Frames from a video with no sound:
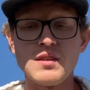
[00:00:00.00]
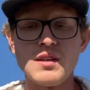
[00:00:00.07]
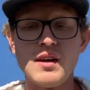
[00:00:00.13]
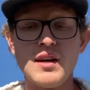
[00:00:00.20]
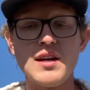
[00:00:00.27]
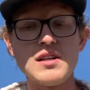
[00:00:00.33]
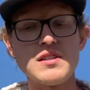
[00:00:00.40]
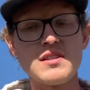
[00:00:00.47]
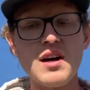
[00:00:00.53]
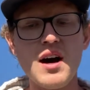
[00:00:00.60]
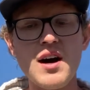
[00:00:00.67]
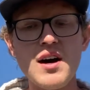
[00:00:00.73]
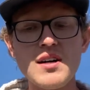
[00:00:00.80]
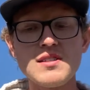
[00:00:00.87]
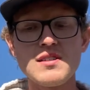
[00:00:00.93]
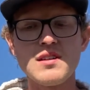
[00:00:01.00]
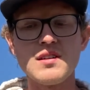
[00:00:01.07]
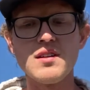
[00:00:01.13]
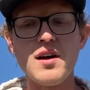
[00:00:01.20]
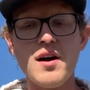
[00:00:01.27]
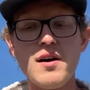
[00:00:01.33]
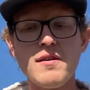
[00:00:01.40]
It is God's
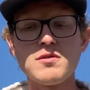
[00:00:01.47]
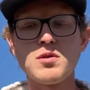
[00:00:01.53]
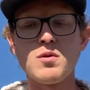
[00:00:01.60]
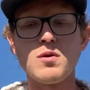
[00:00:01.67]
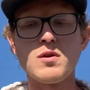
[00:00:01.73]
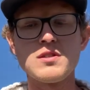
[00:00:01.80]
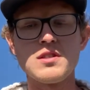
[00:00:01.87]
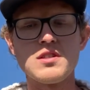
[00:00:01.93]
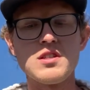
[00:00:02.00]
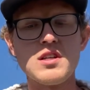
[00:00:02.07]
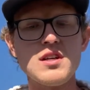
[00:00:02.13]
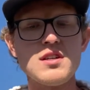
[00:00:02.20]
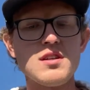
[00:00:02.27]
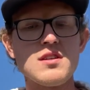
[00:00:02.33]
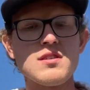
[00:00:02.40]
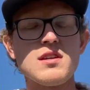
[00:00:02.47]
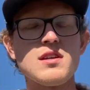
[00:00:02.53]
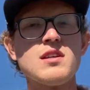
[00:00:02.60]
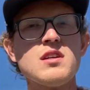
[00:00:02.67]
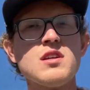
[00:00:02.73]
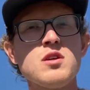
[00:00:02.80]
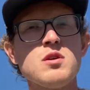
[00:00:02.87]
love towards Jesus
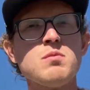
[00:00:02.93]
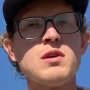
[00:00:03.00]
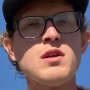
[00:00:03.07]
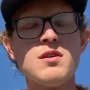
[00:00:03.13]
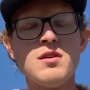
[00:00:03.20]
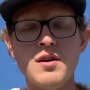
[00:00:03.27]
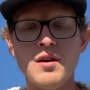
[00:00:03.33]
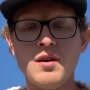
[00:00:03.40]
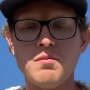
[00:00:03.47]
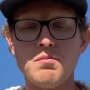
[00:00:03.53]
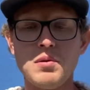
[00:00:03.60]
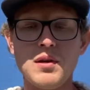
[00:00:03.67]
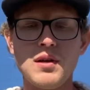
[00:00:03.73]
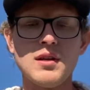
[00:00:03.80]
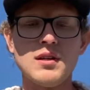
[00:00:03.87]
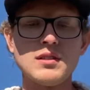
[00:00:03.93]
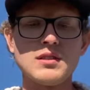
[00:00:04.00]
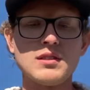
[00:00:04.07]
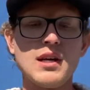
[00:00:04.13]
and human beings.